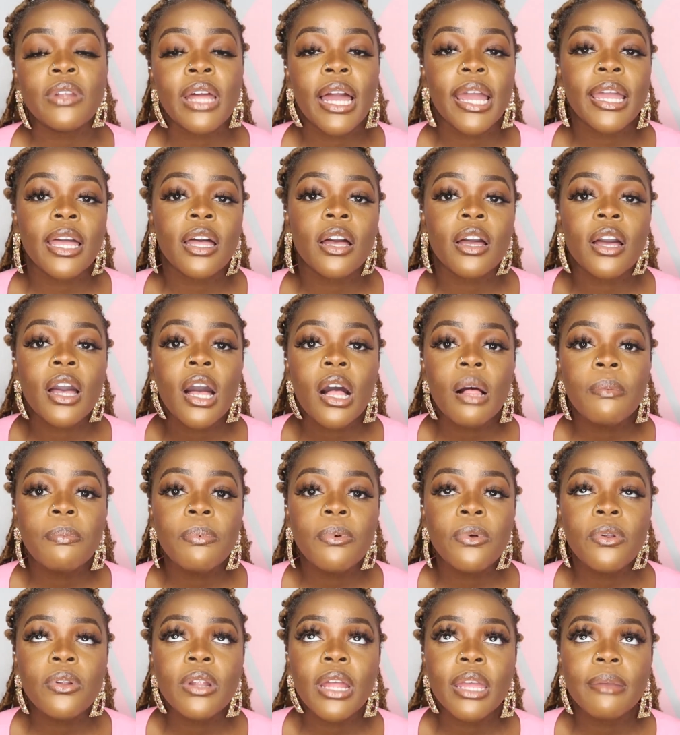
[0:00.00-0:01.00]
like a
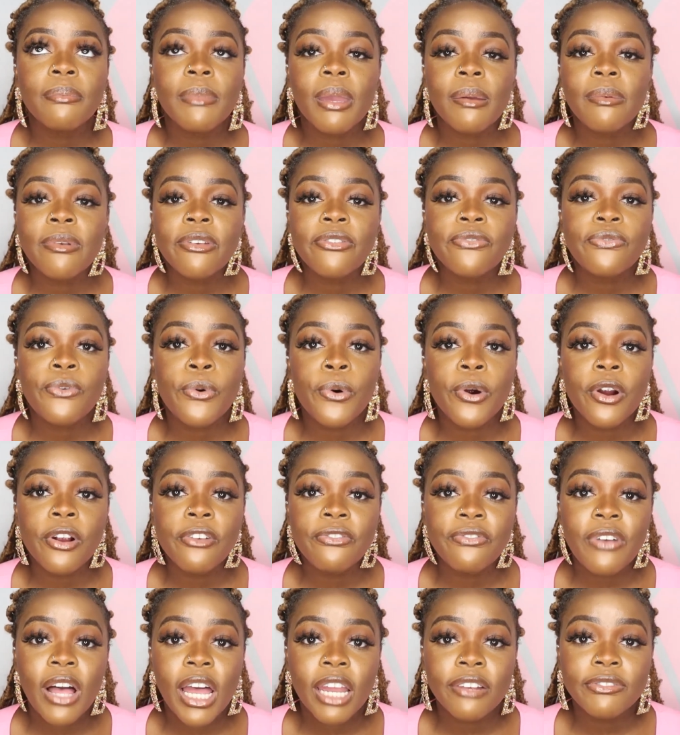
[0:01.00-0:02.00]
couple, like maybe 4
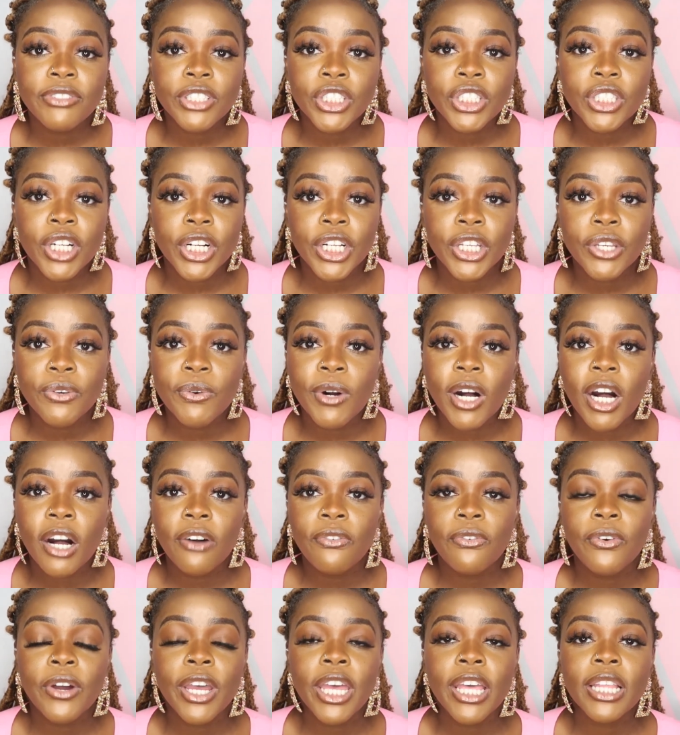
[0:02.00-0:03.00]
or 5 to start you
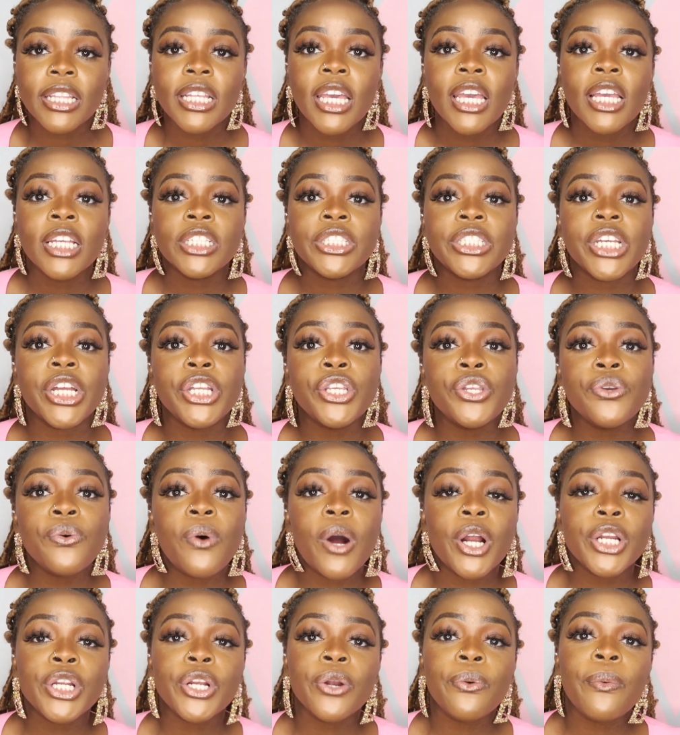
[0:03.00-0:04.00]
off with, send you
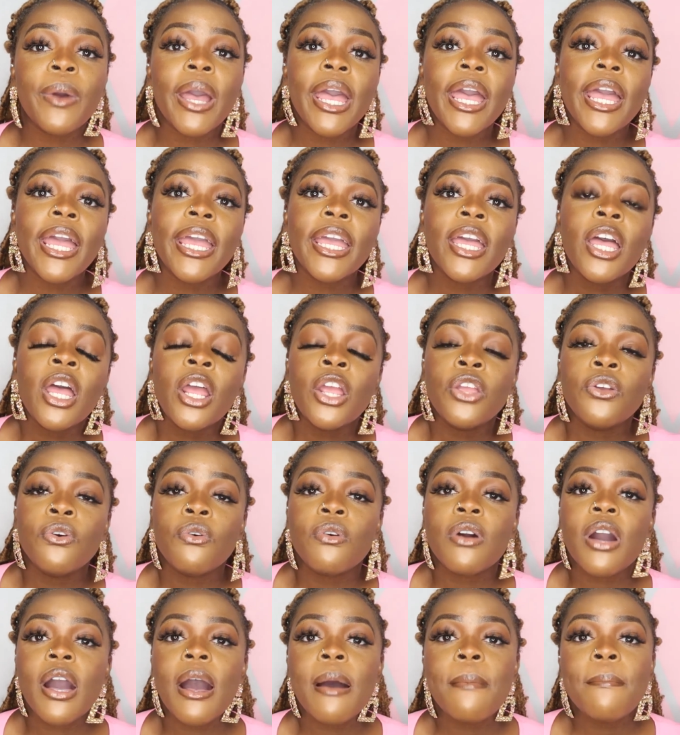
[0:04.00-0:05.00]
on your way.
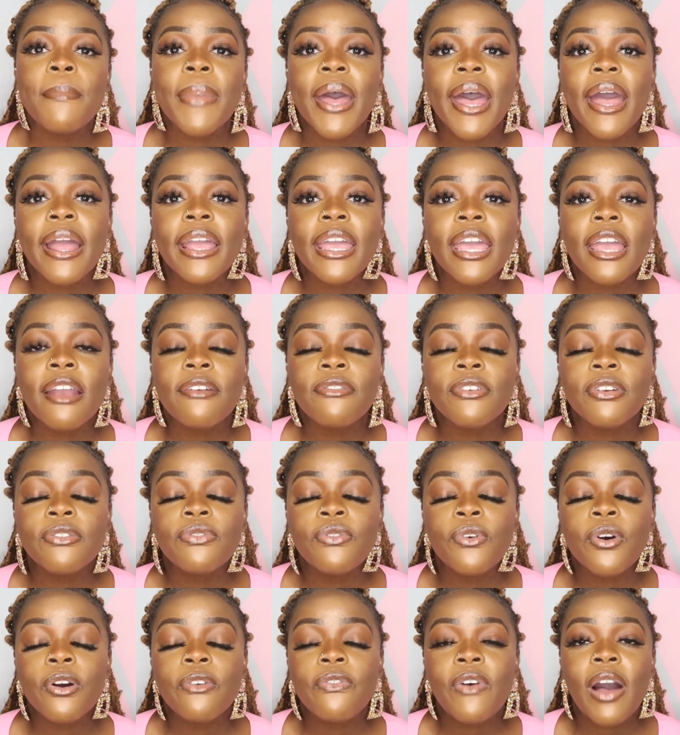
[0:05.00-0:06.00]
You'll come back every
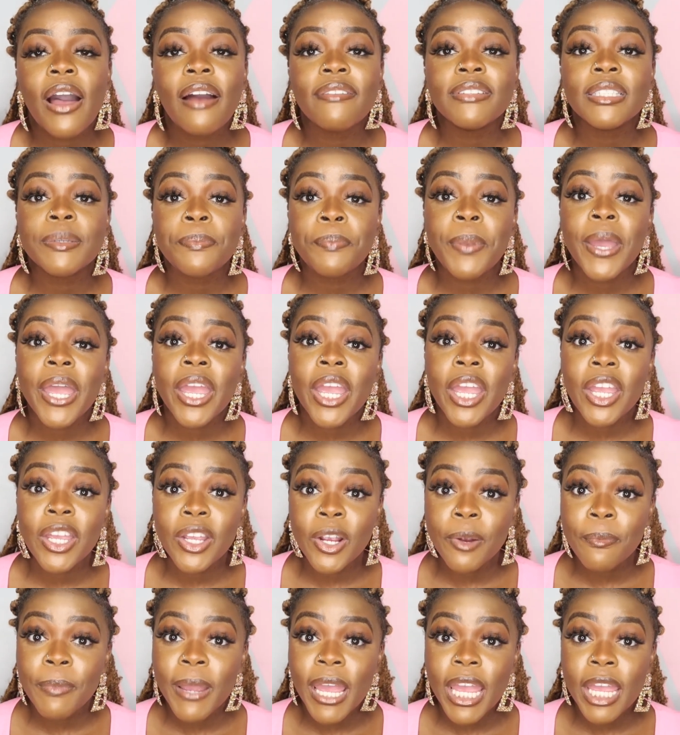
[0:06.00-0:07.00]
4 or 5 to pay
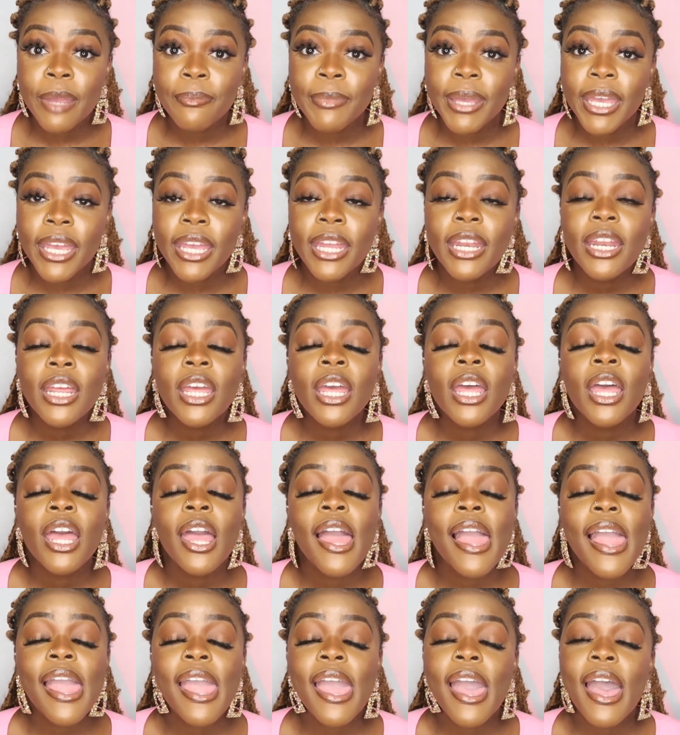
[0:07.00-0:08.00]
your payment
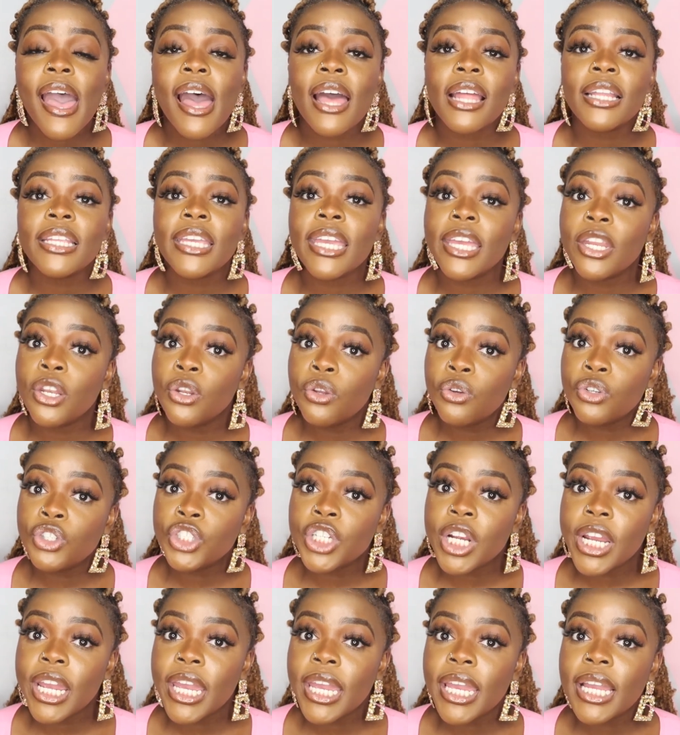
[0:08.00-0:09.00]
and get new
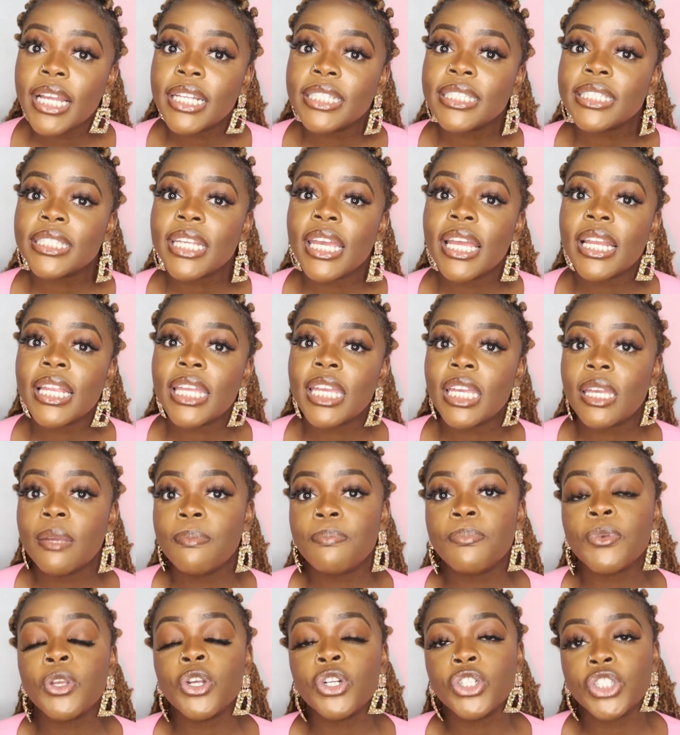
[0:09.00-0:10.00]
trays and
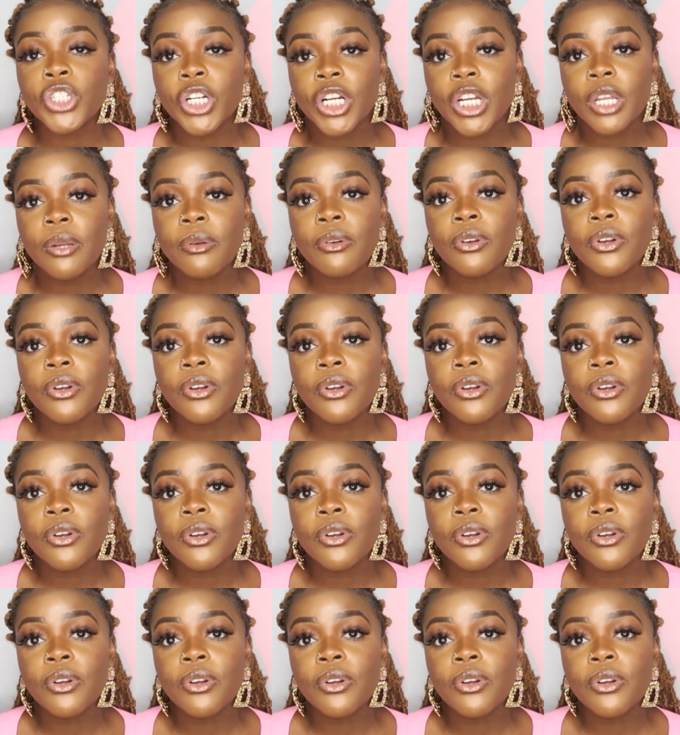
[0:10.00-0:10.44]
keep your journey